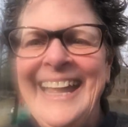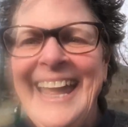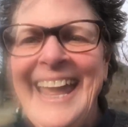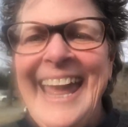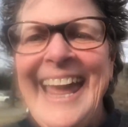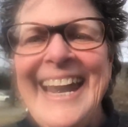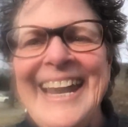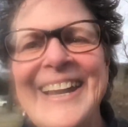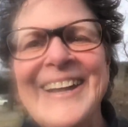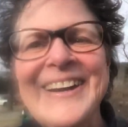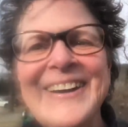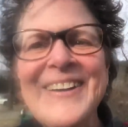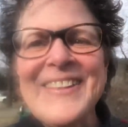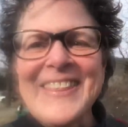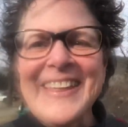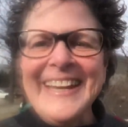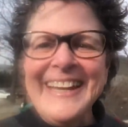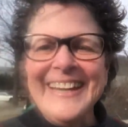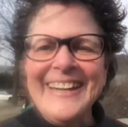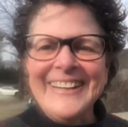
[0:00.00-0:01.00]
Hello
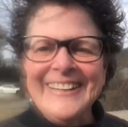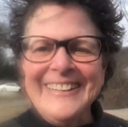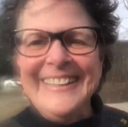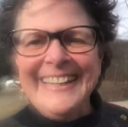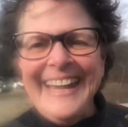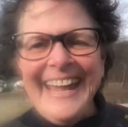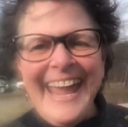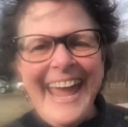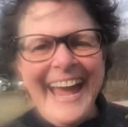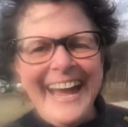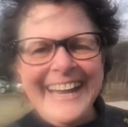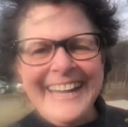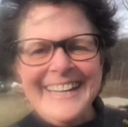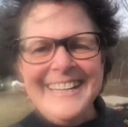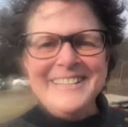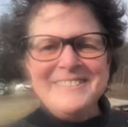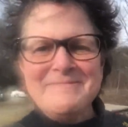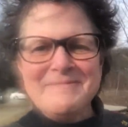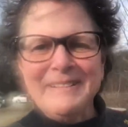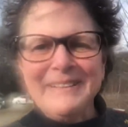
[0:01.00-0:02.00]
there. Yeah,
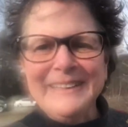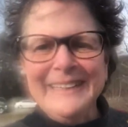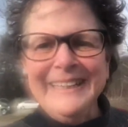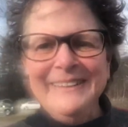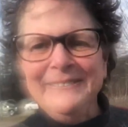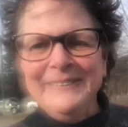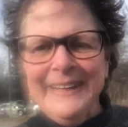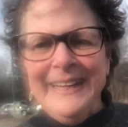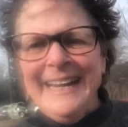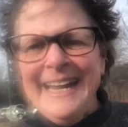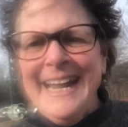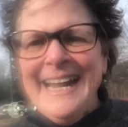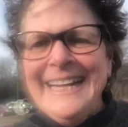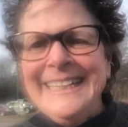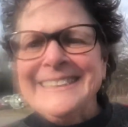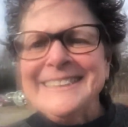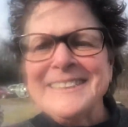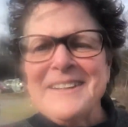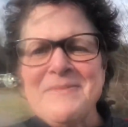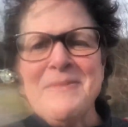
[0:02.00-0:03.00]
can you believe it?
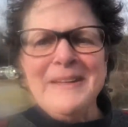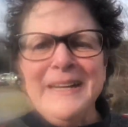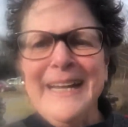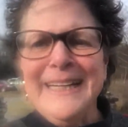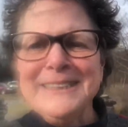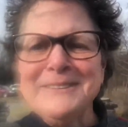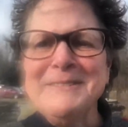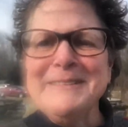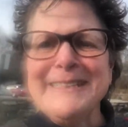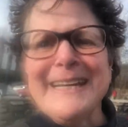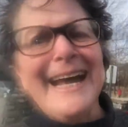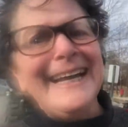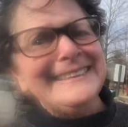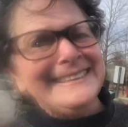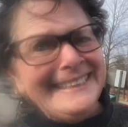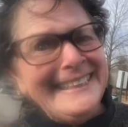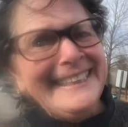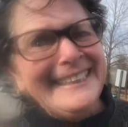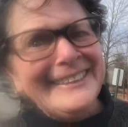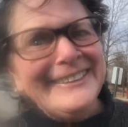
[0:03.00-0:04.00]
Something else besides
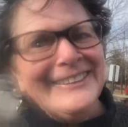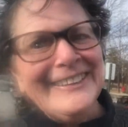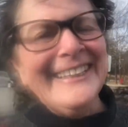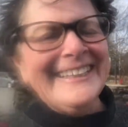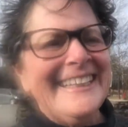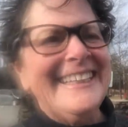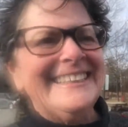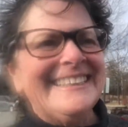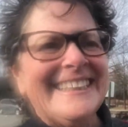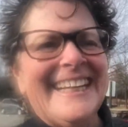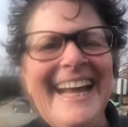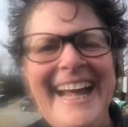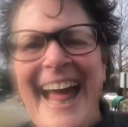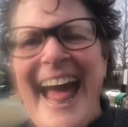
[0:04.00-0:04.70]
eating cookies.